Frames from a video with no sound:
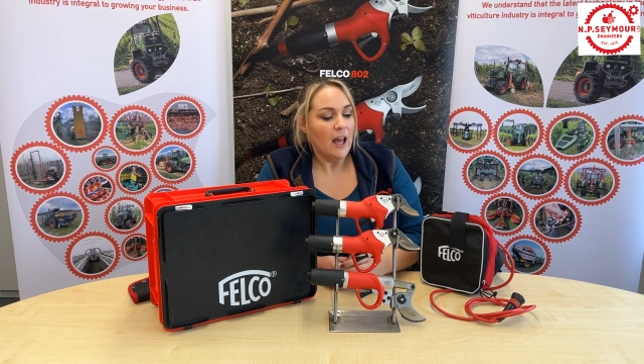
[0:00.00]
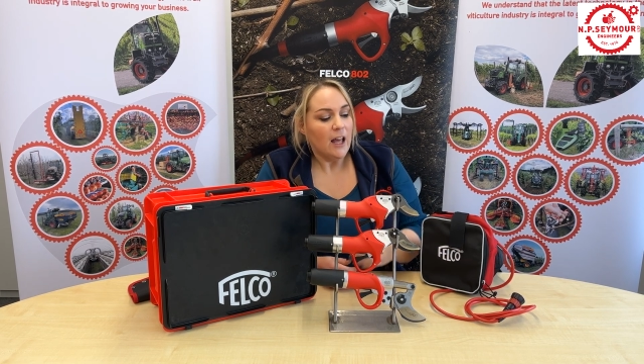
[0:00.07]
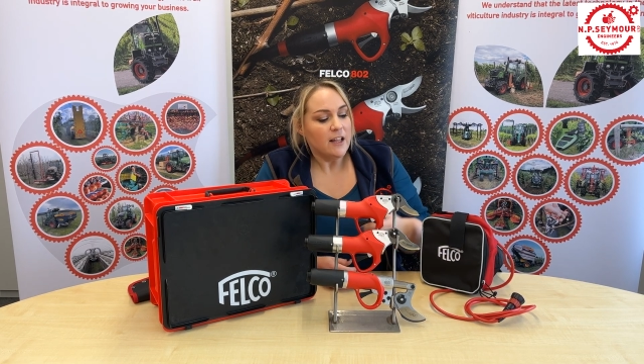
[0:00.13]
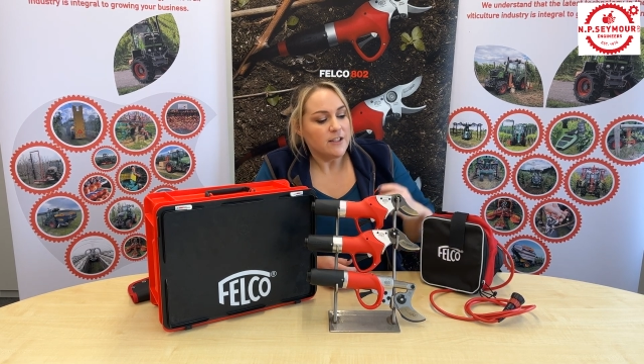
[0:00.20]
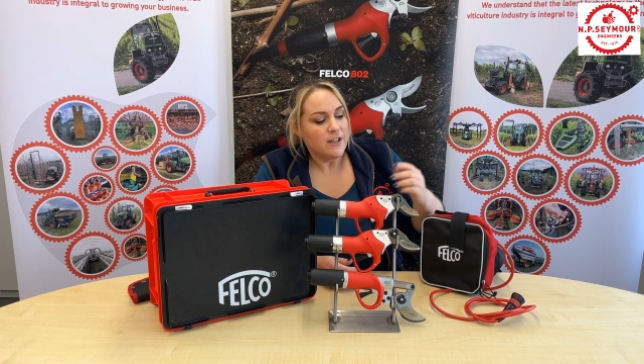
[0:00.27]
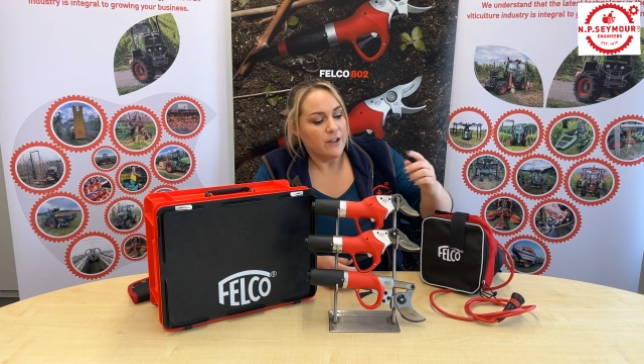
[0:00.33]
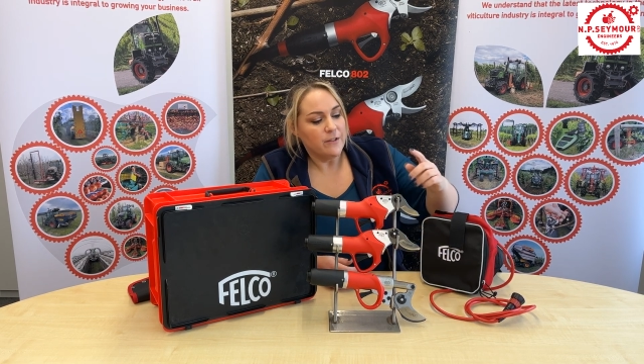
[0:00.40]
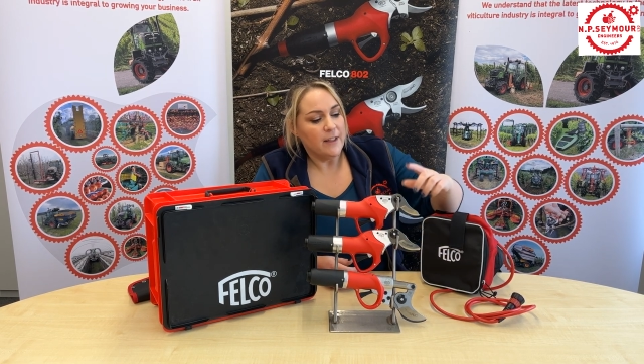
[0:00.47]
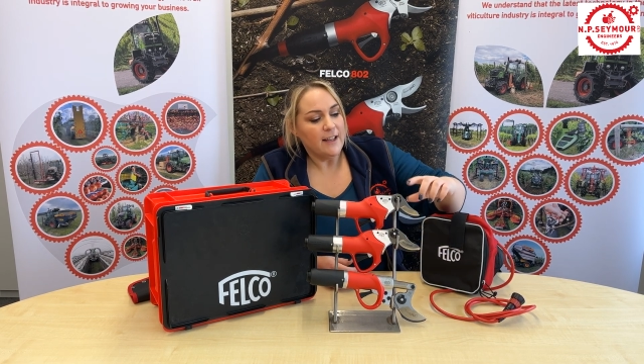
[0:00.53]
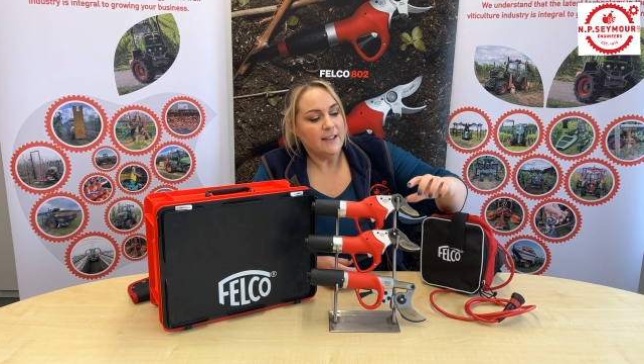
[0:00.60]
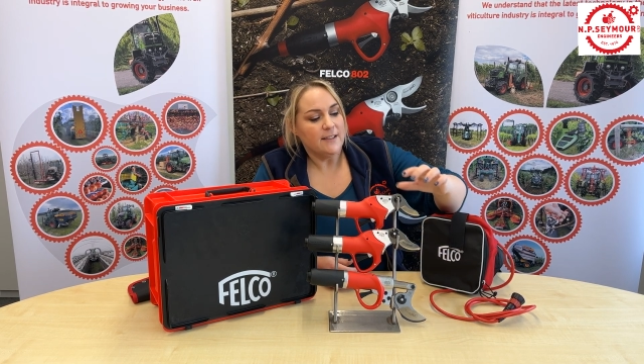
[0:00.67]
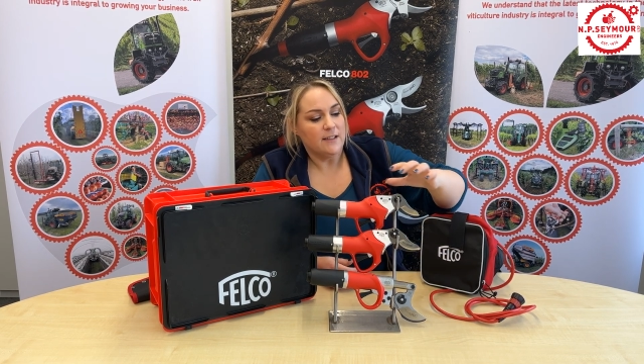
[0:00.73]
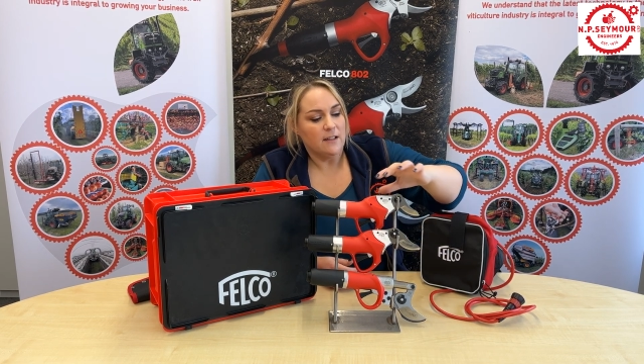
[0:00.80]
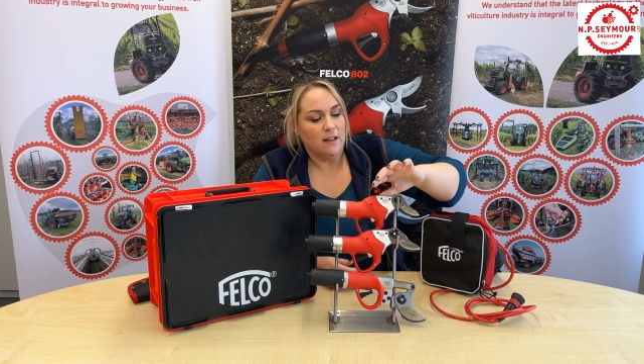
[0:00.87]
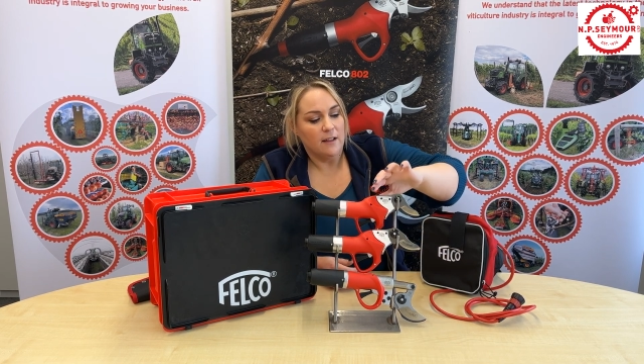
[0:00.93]
So
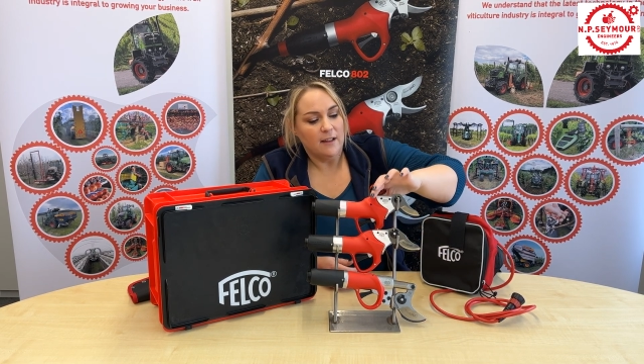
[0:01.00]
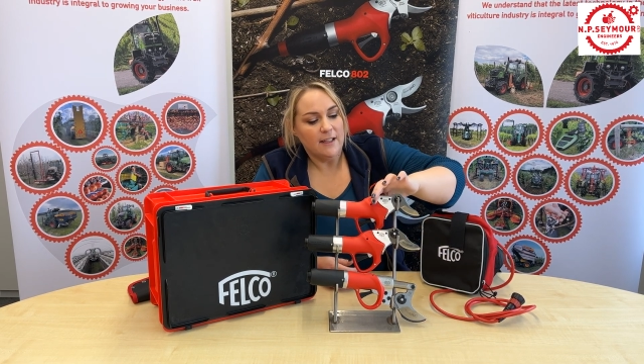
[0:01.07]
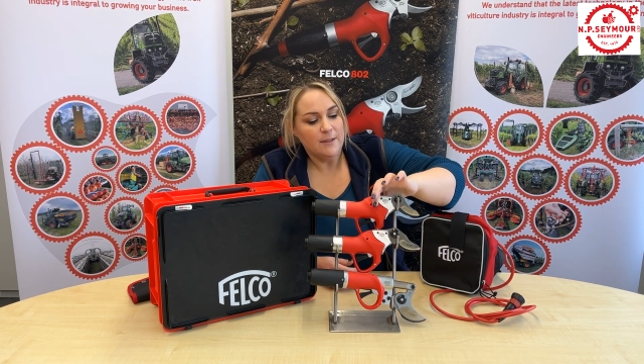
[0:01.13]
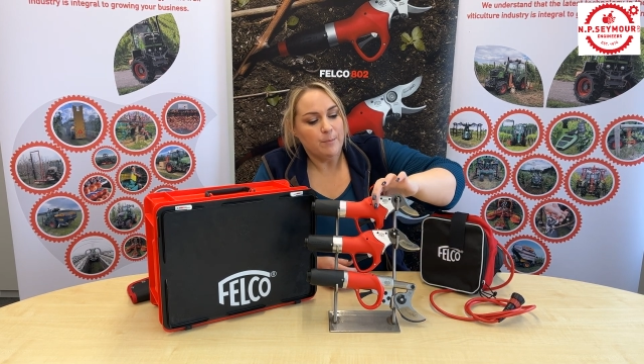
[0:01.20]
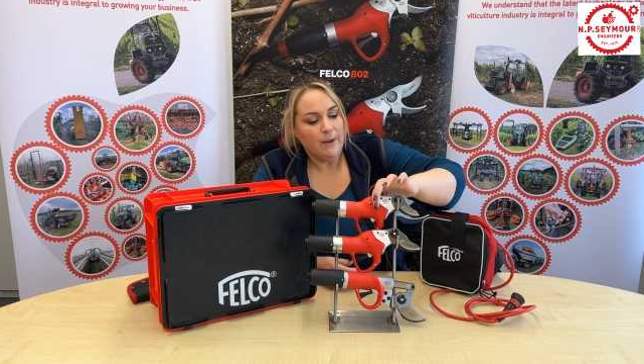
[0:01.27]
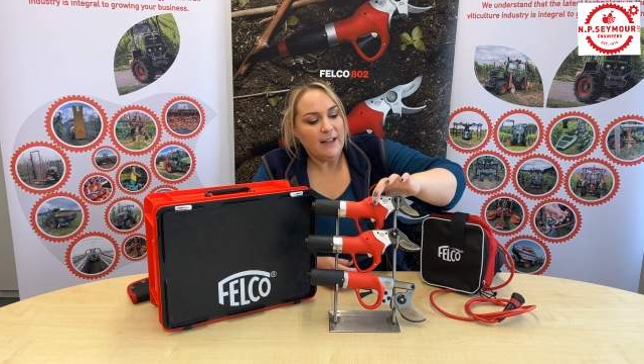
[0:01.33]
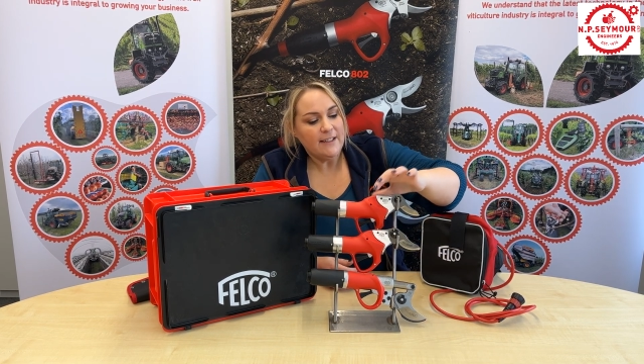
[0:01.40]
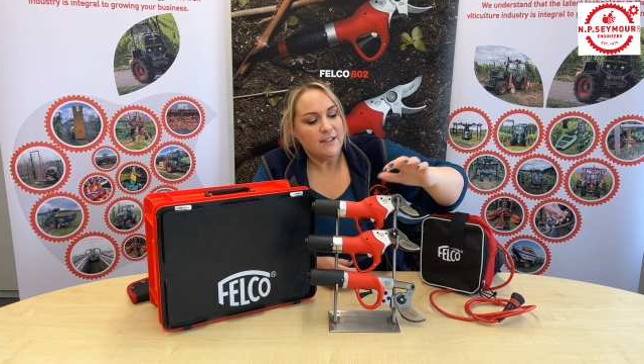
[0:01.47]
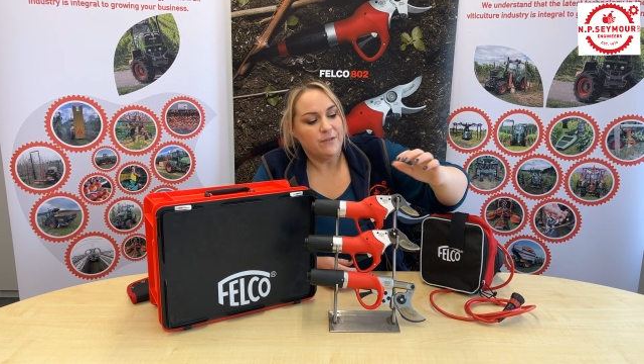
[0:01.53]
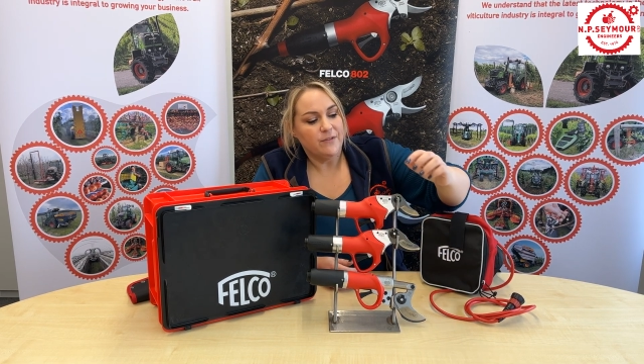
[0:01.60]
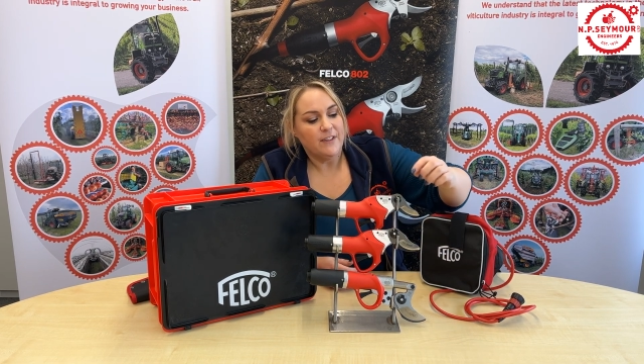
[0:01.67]
these blades are